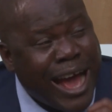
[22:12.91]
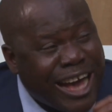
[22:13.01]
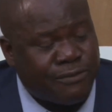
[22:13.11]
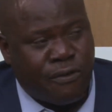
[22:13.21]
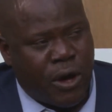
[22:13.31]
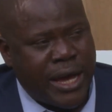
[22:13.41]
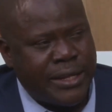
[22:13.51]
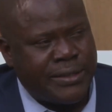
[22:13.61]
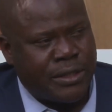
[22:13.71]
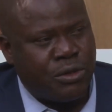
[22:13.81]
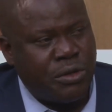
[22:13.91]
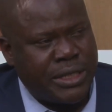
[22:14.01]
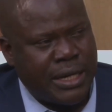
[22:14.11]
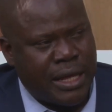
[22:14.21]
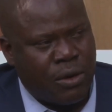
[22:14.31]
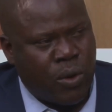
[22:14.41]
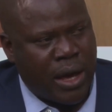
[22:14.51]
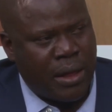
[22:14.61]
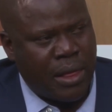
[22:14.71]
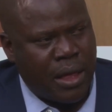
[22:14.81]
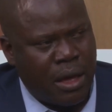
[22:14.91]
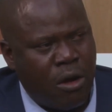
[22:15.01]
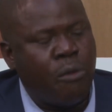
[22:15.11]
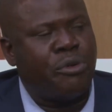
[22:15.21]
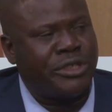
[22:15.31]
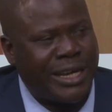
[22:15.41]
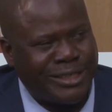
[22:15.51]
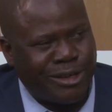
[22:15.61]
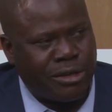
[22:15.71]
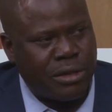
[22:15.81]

ask for any security anywhere or protection.